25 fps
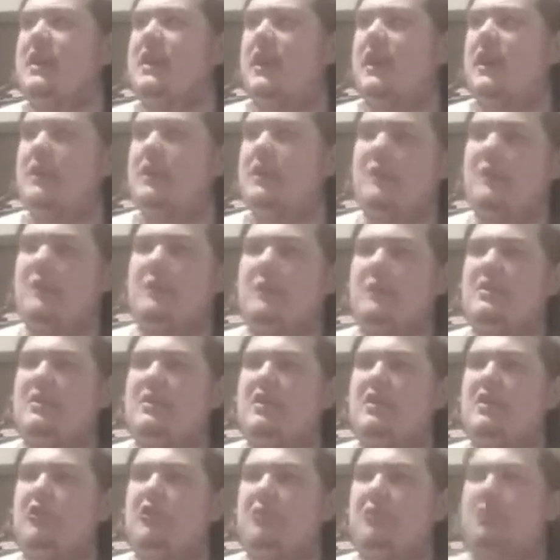And then maybe the
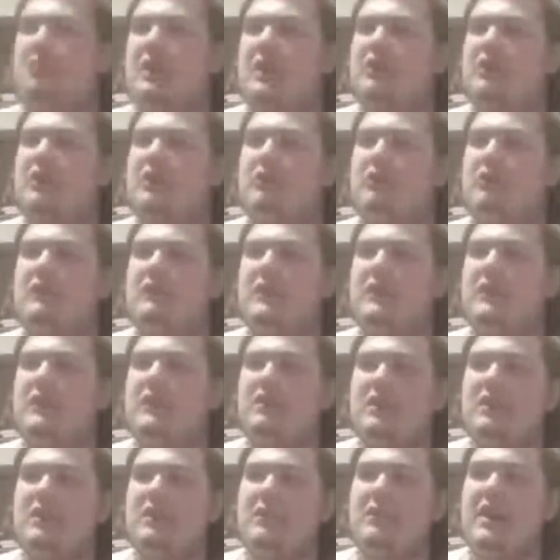Old Man Logan figure
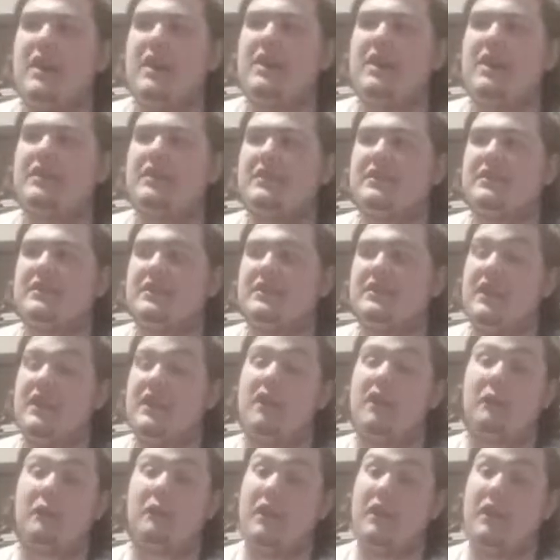they made. And then
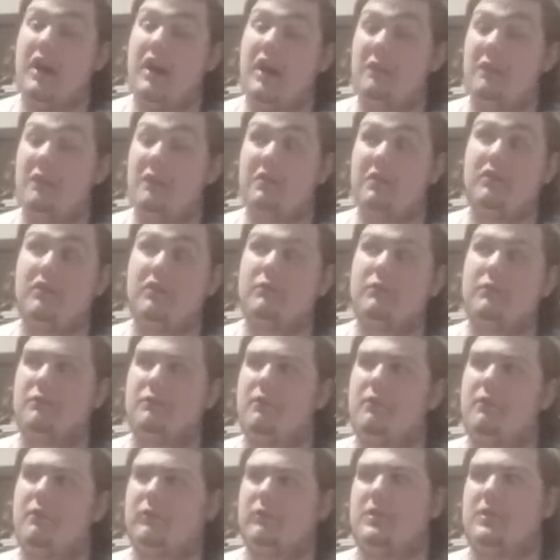I'll be good with
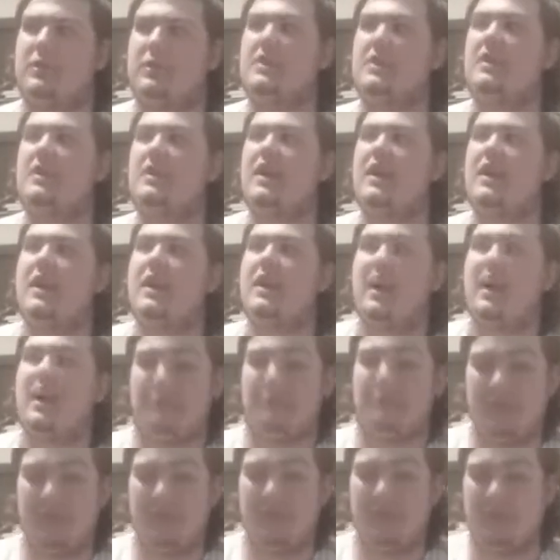Wolverine. I
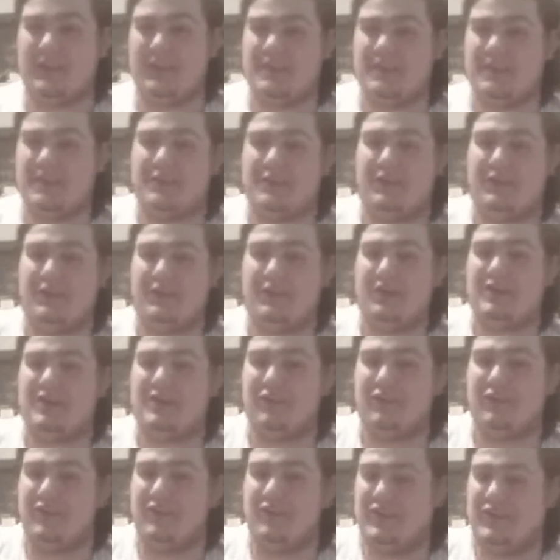really want that 12-inch
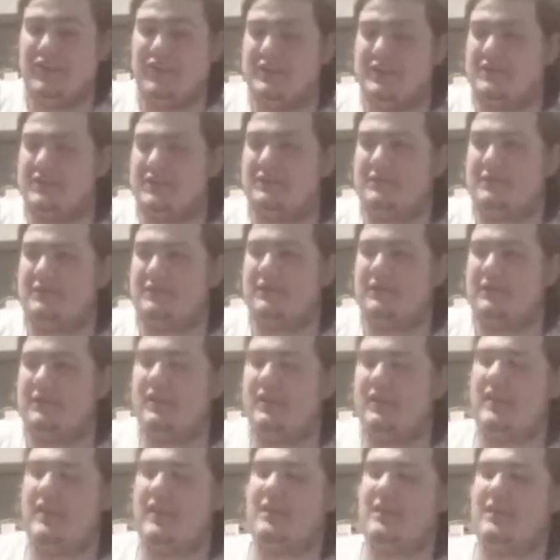version
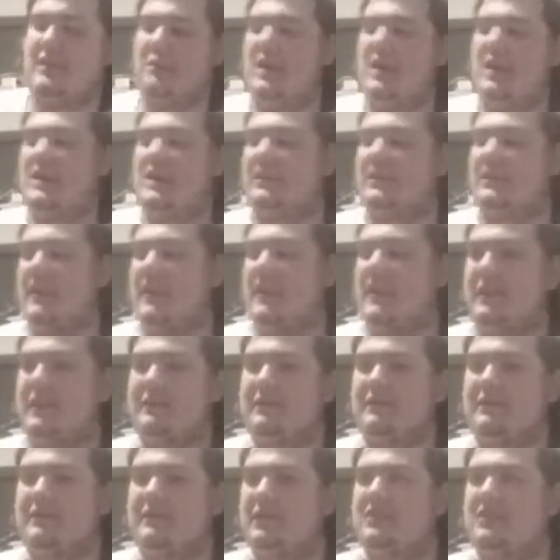that they made that
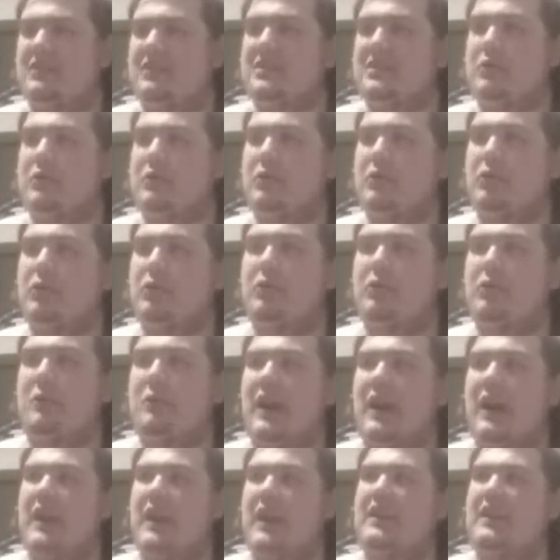looks so cool,
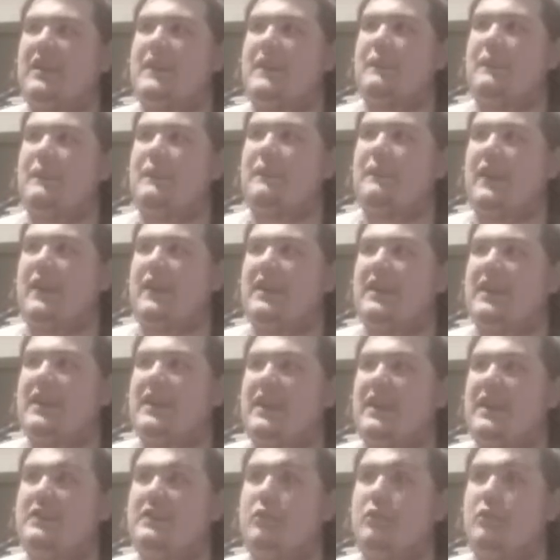but I can never find it. I
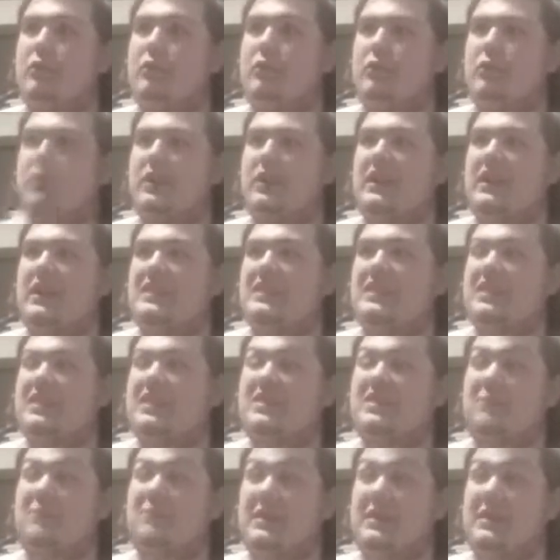have to order it, and it's
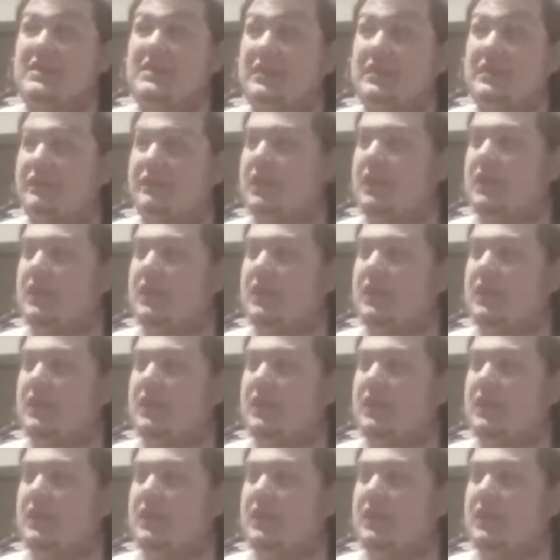expensive.